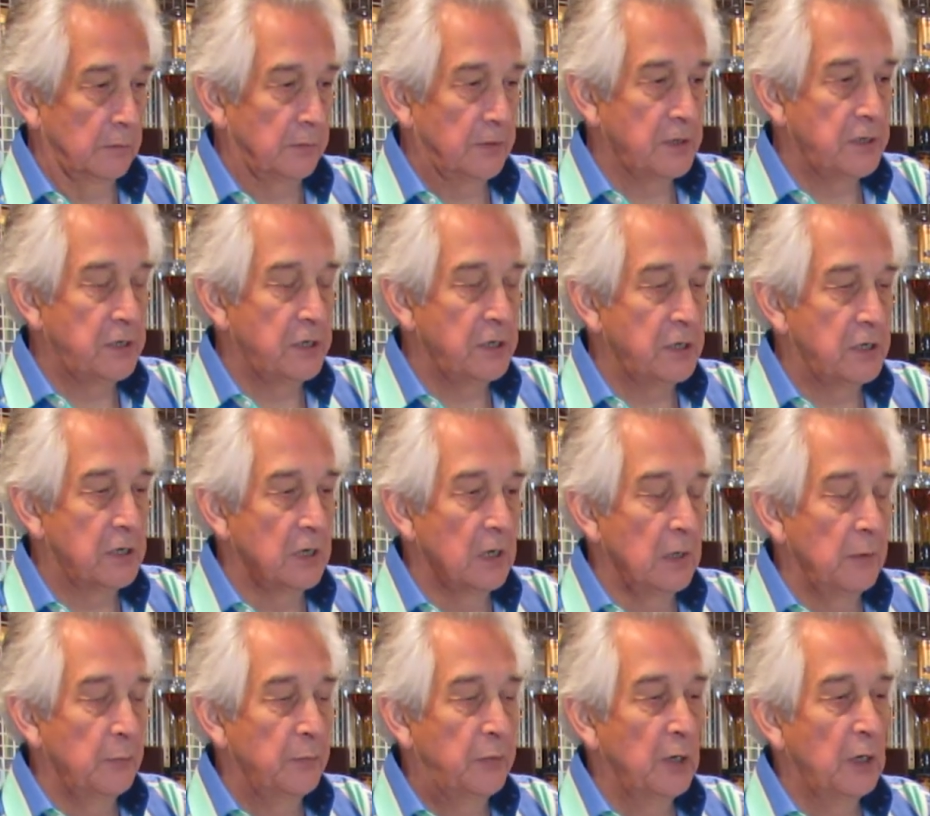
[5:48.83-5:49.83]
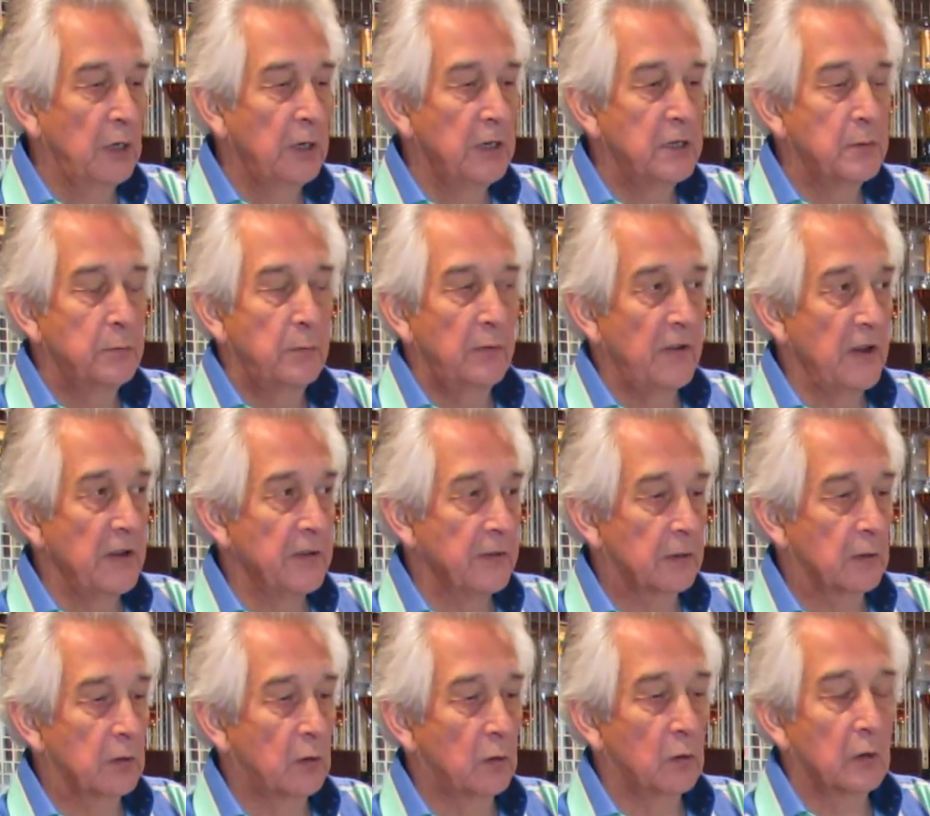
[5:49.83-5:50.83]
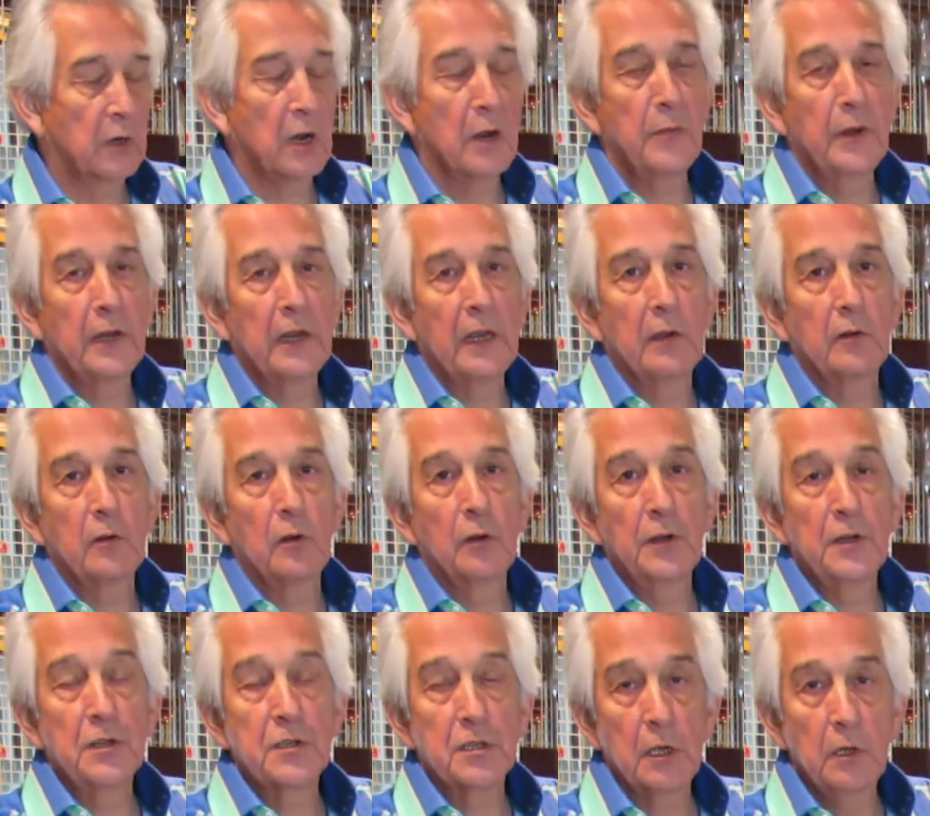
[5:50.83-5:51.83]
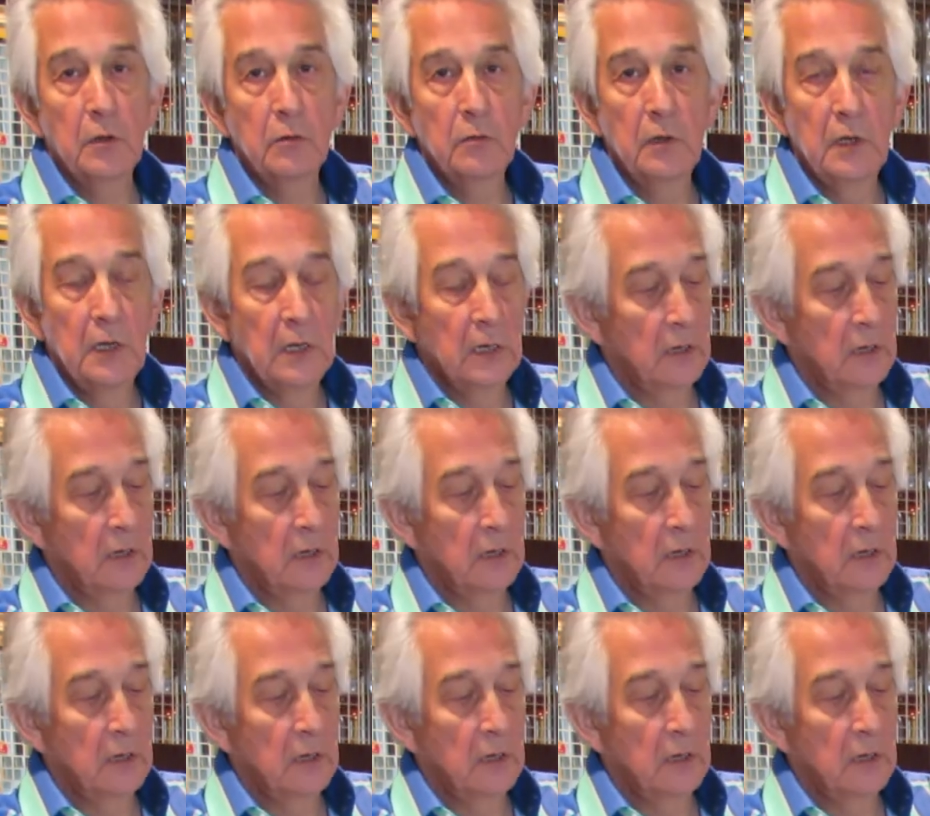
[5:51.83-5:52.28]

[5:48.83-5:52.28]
This is purely to prevent the cork coming out on its own.